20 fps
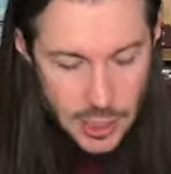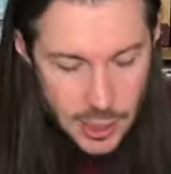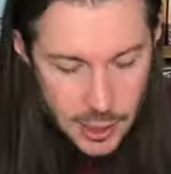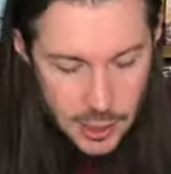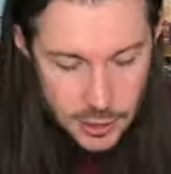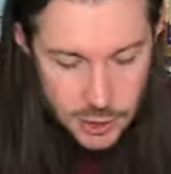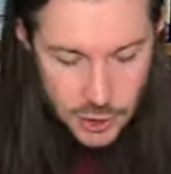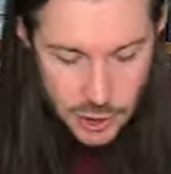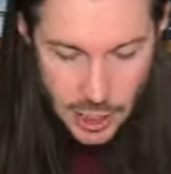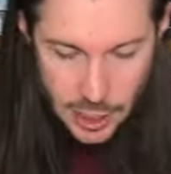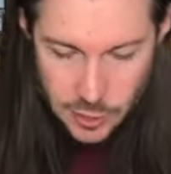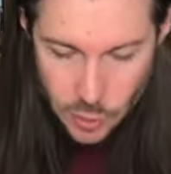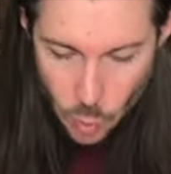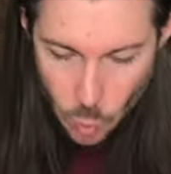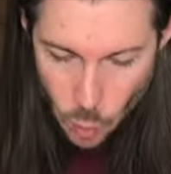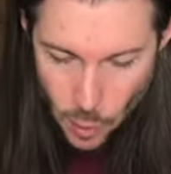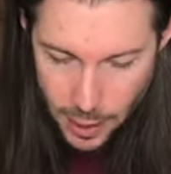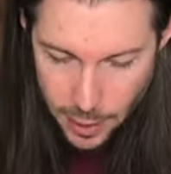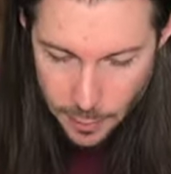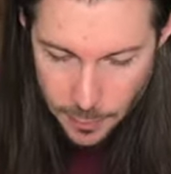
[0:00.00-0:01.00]
So you got the
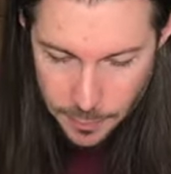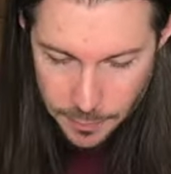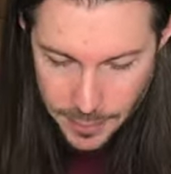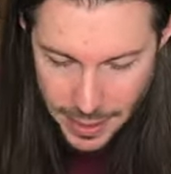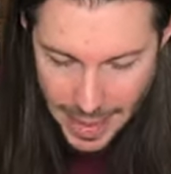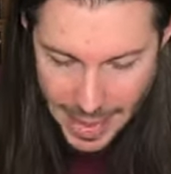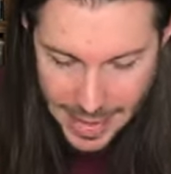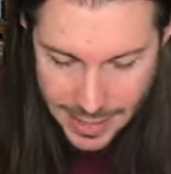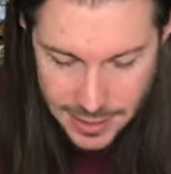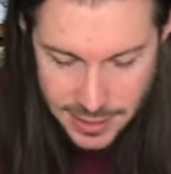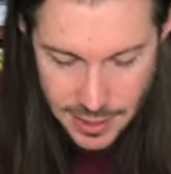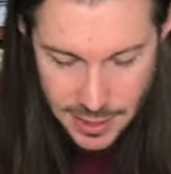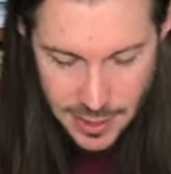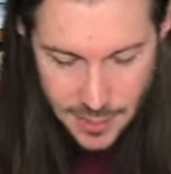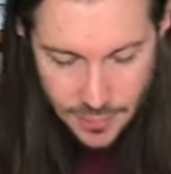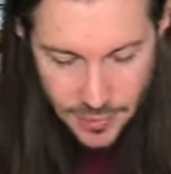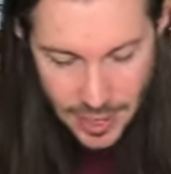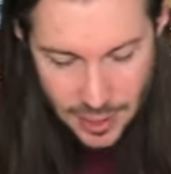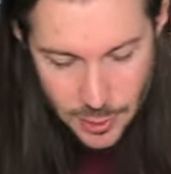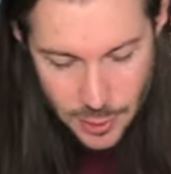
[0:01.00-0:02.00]
were bat
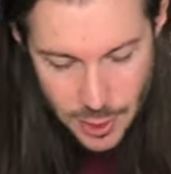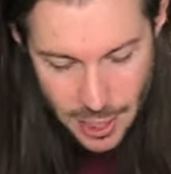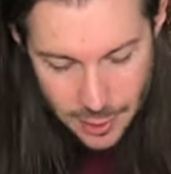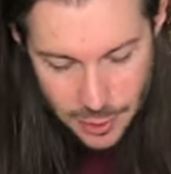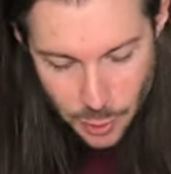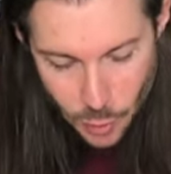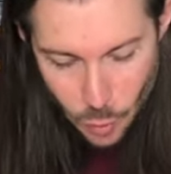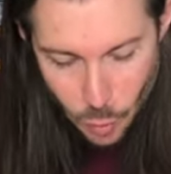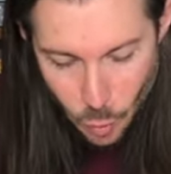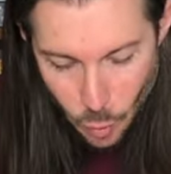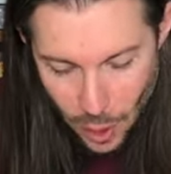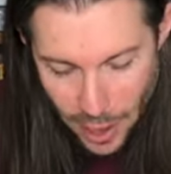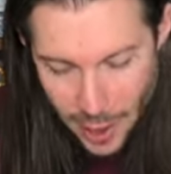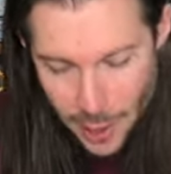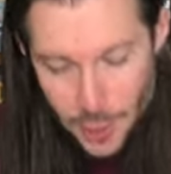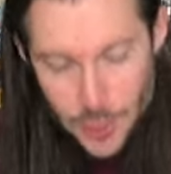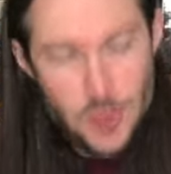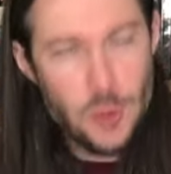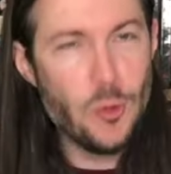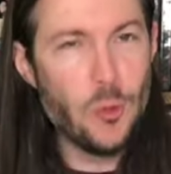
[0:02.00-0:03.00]
and you got the were
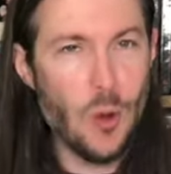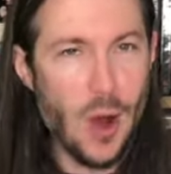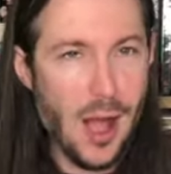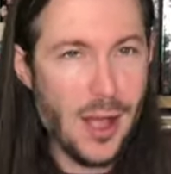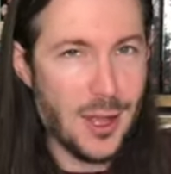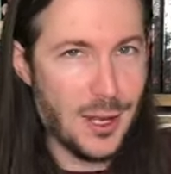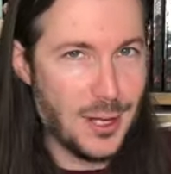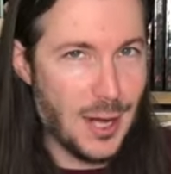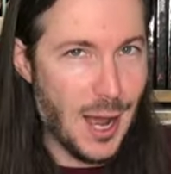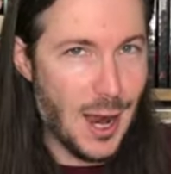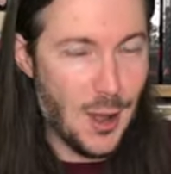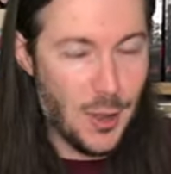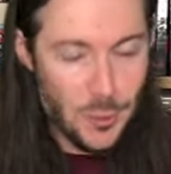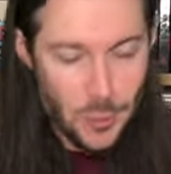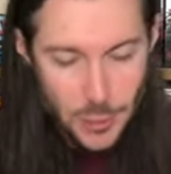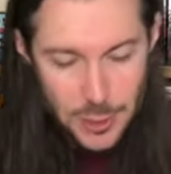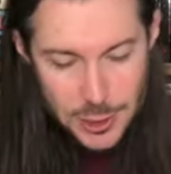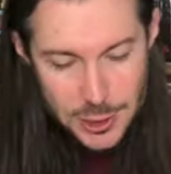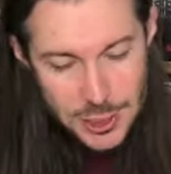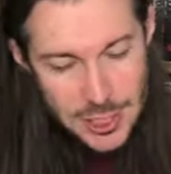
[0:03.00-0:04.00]
crocodile,
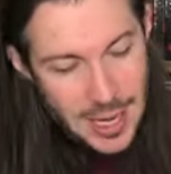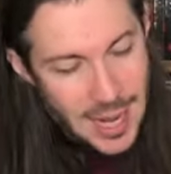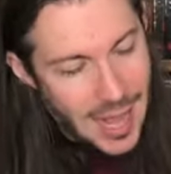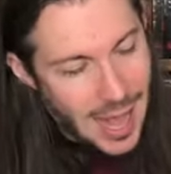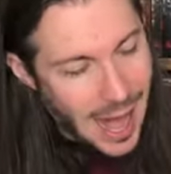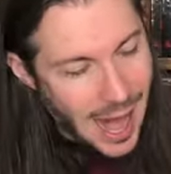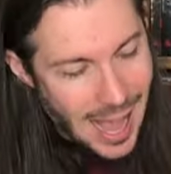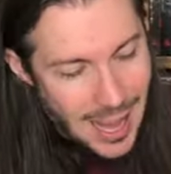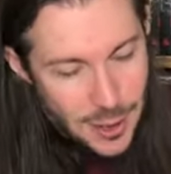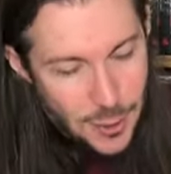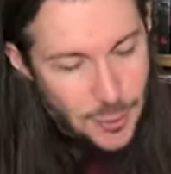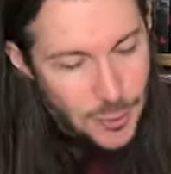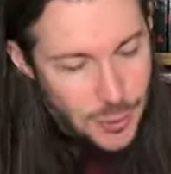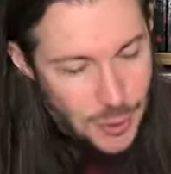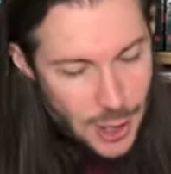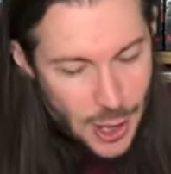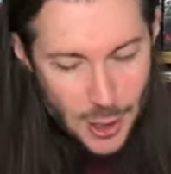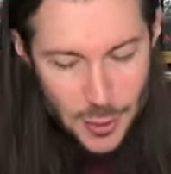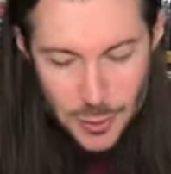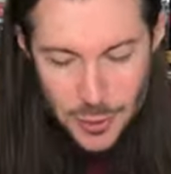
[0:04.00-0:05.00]
which I don't
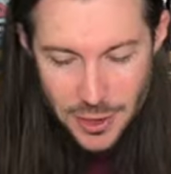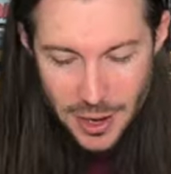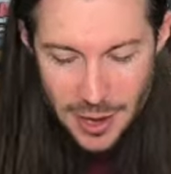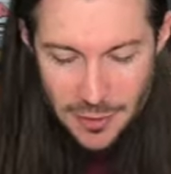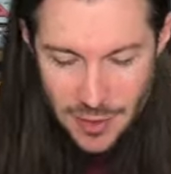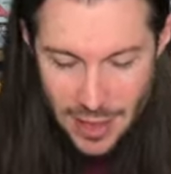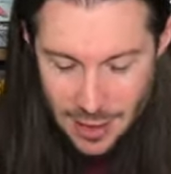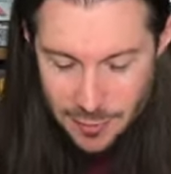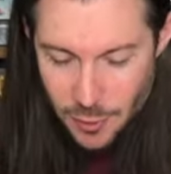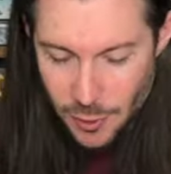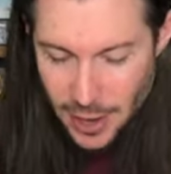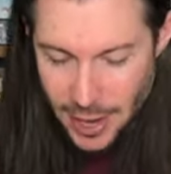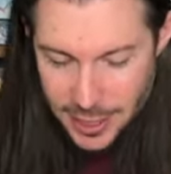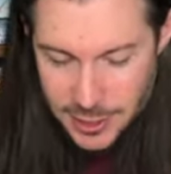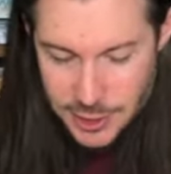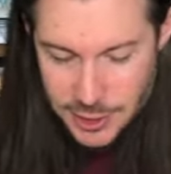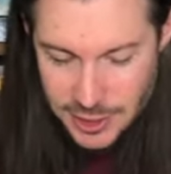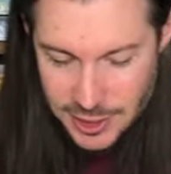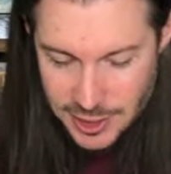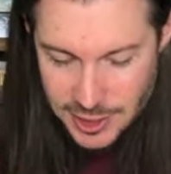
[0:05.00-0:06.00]
know that I've ever
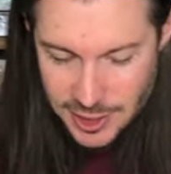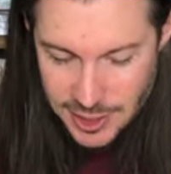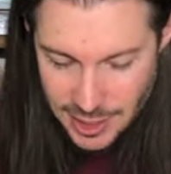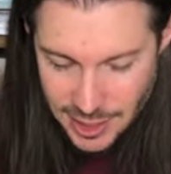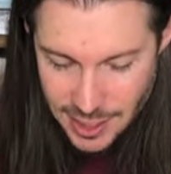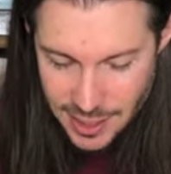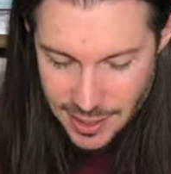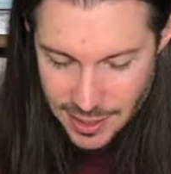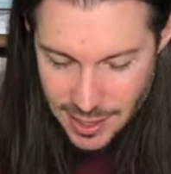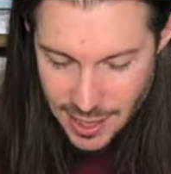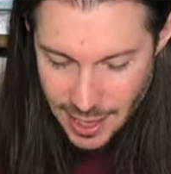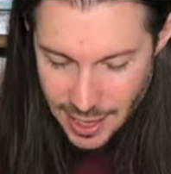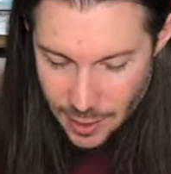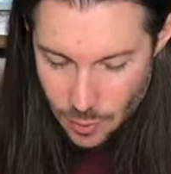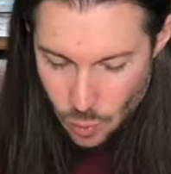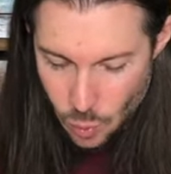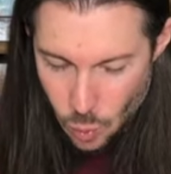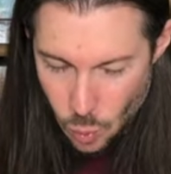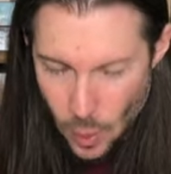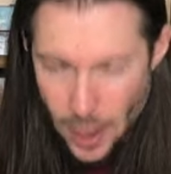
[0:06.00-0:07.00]
actually seen a
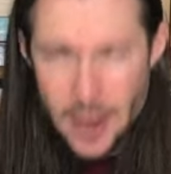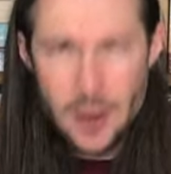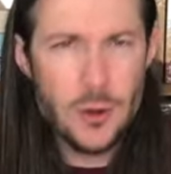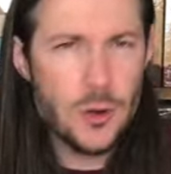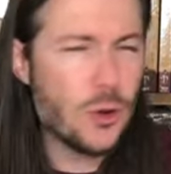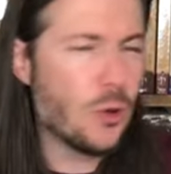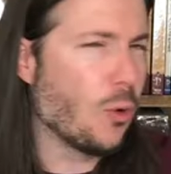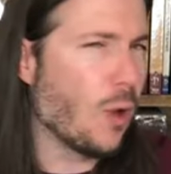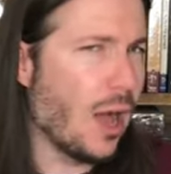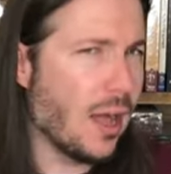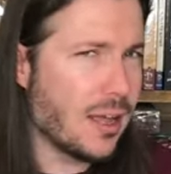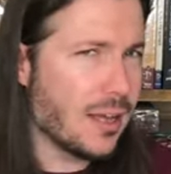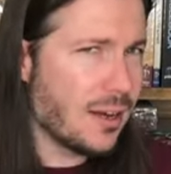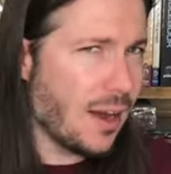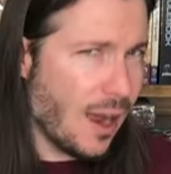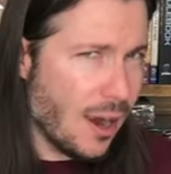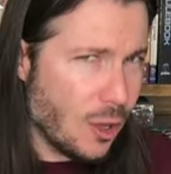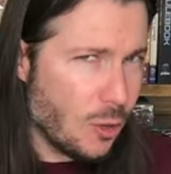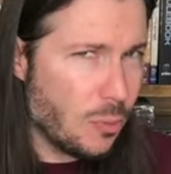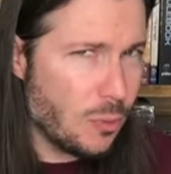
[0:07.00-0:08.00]
were
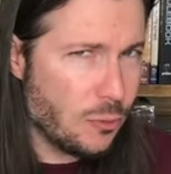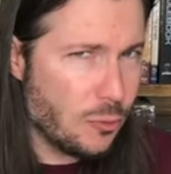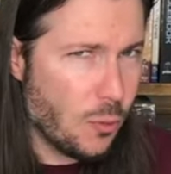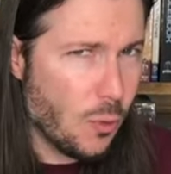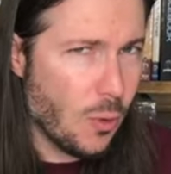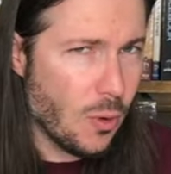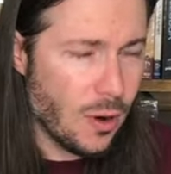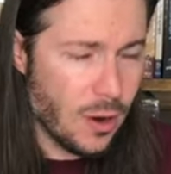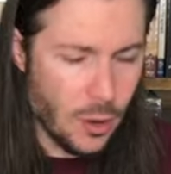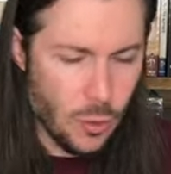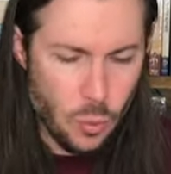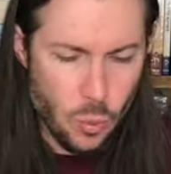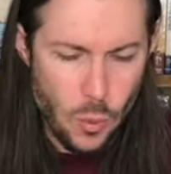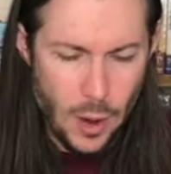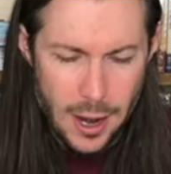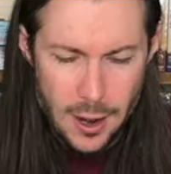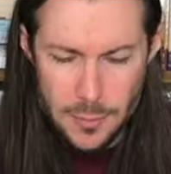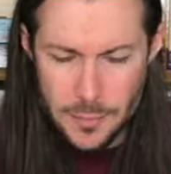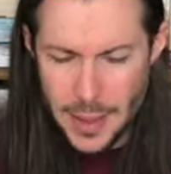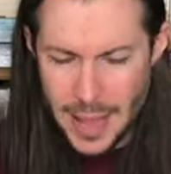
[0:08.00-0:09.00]
crocodile before. A
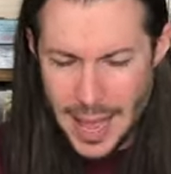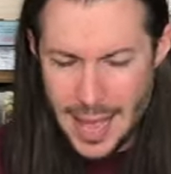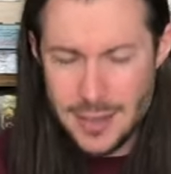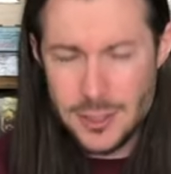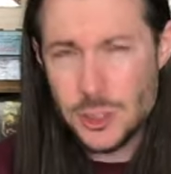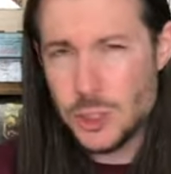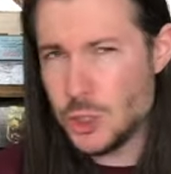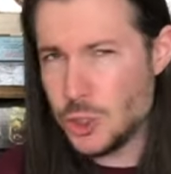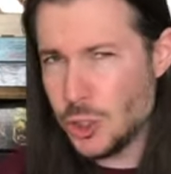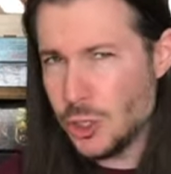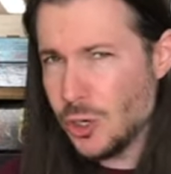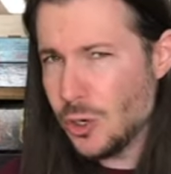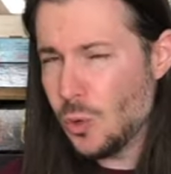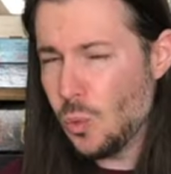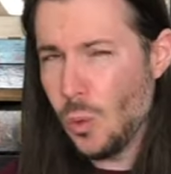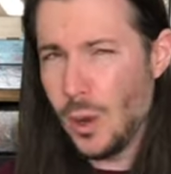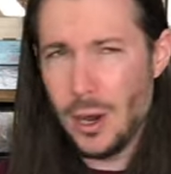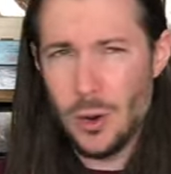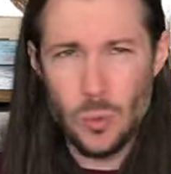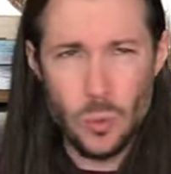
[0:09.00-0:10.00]
were bat, sure,
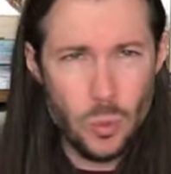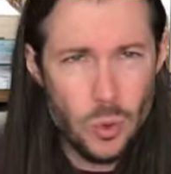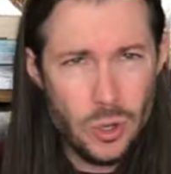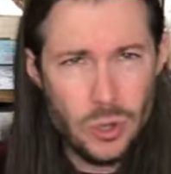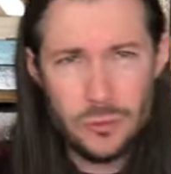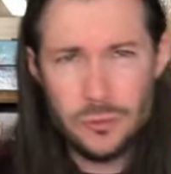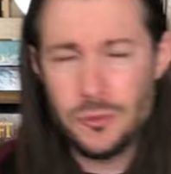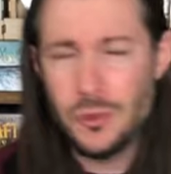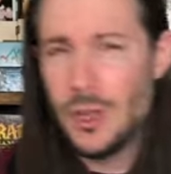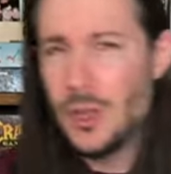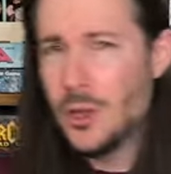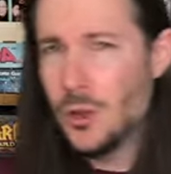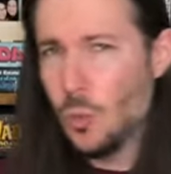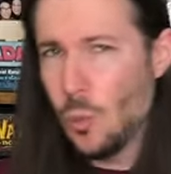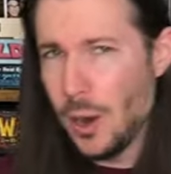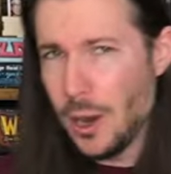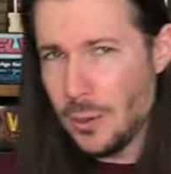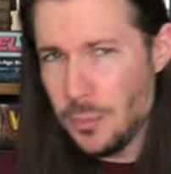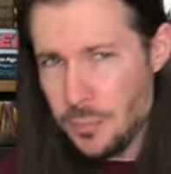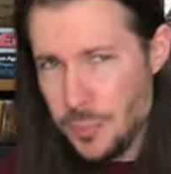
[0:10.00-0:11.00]
were wolf,
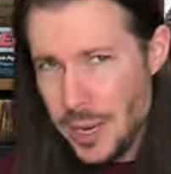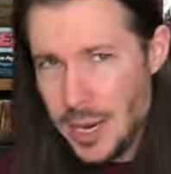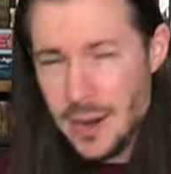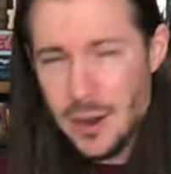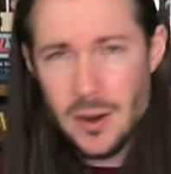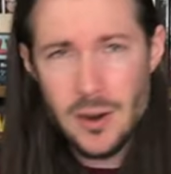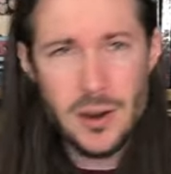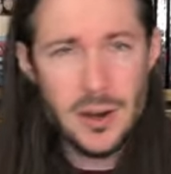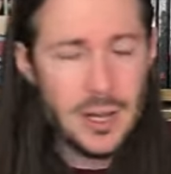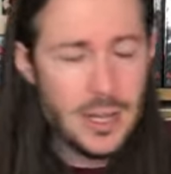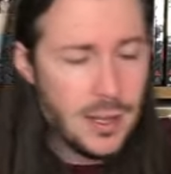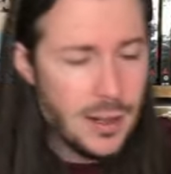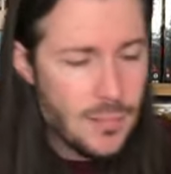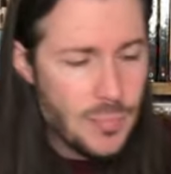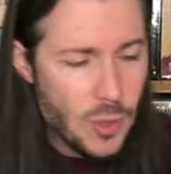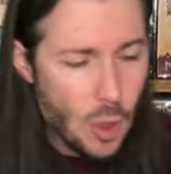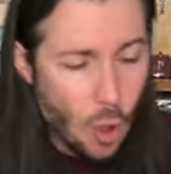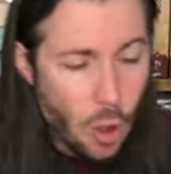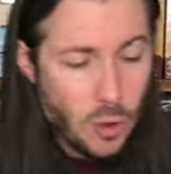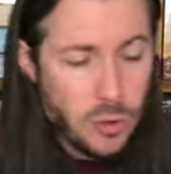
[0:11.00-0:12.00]
were bear,
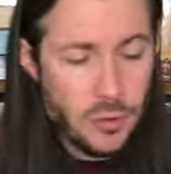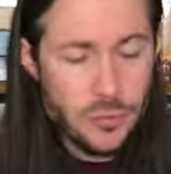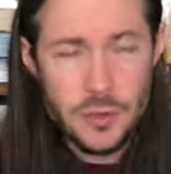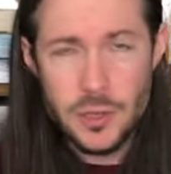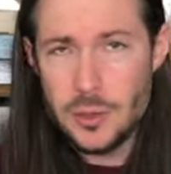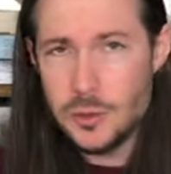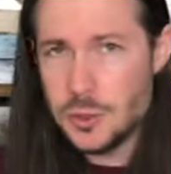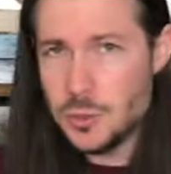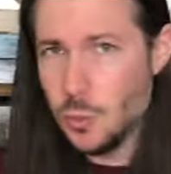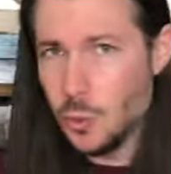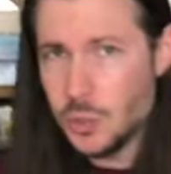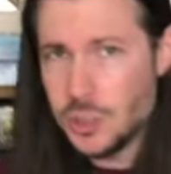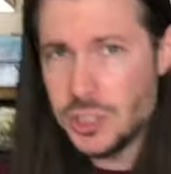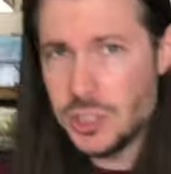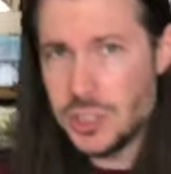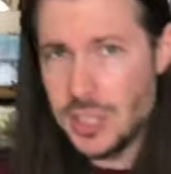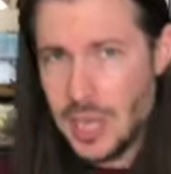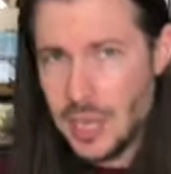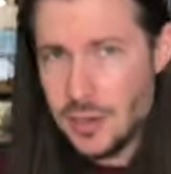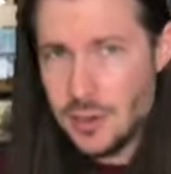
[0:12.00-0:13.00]
all of those more
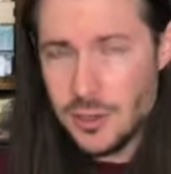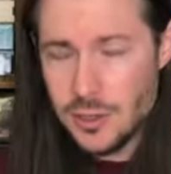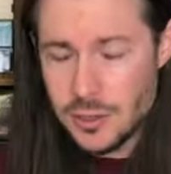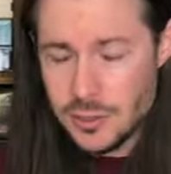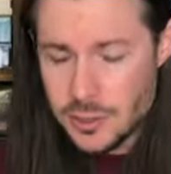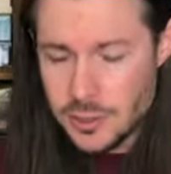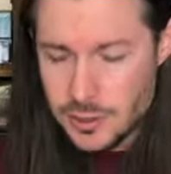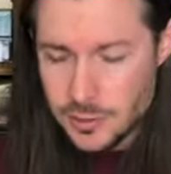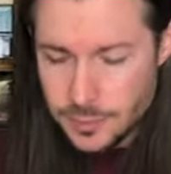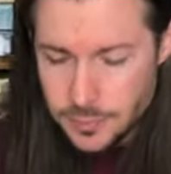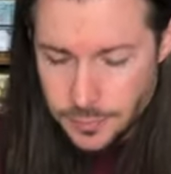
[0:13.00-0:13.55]
standards.